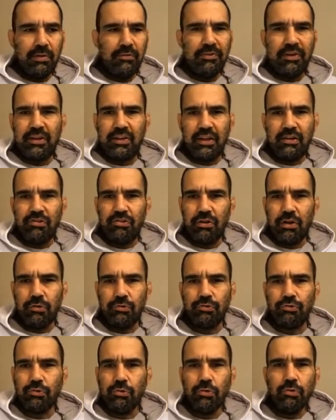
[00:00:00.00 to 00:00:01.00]

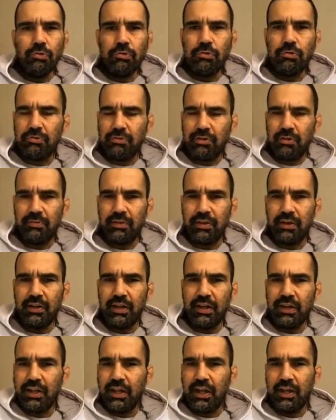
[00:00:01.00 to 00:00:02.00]
invitational show or
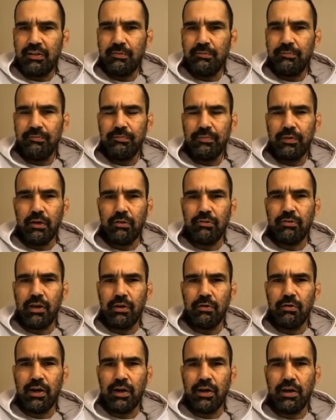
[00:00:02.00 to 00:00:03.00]
something like that, because
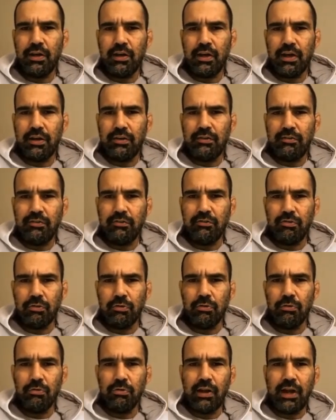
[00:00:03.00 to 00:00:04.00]
I
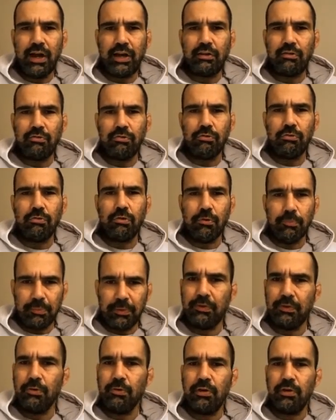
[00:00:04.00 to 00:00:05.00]
still like to
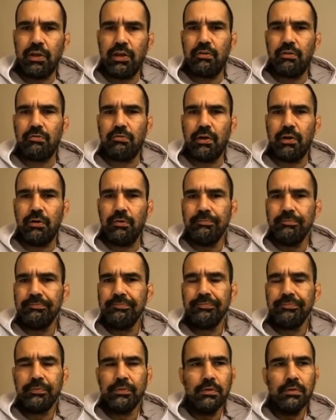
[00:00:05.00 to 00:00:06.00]
compete no gi as well.
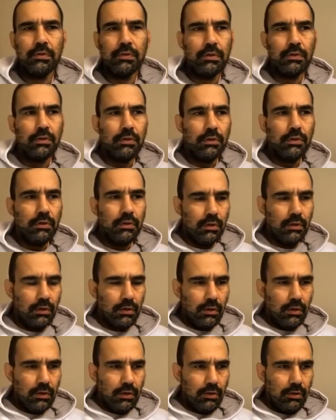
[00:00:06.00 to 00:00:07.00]

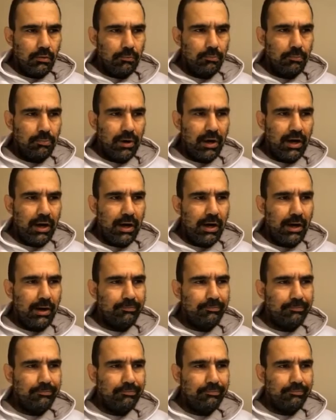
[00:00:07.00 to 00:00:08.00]

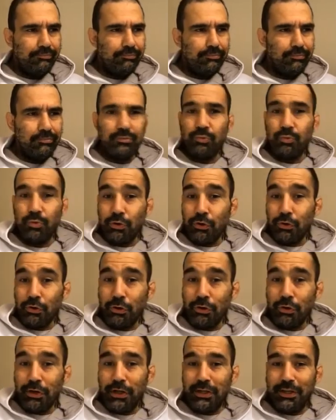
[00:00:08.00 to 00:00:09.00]
But we
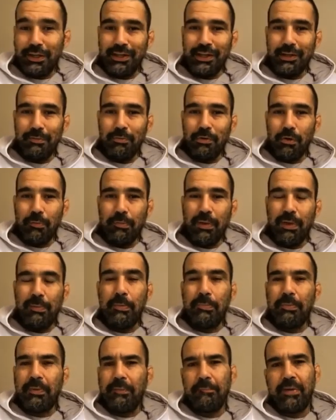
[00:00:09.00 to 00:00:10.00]
don't know anything anymore.
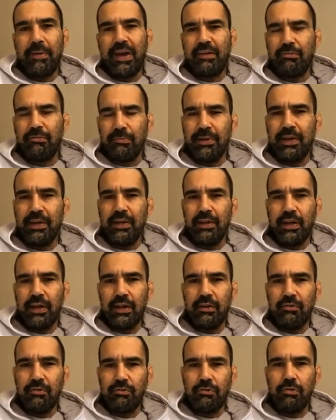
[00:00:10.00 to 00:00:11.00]
Maybe Pumpex, man.
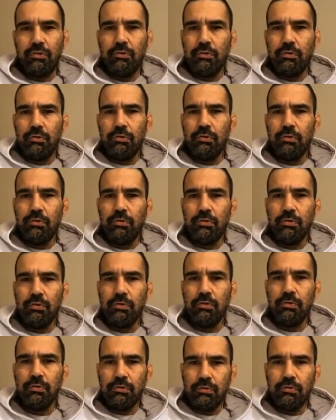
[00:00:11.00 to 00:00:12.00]
I
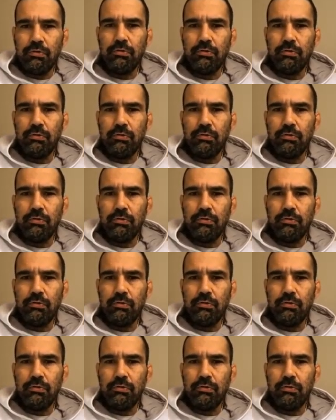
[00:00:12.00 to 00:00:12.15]
still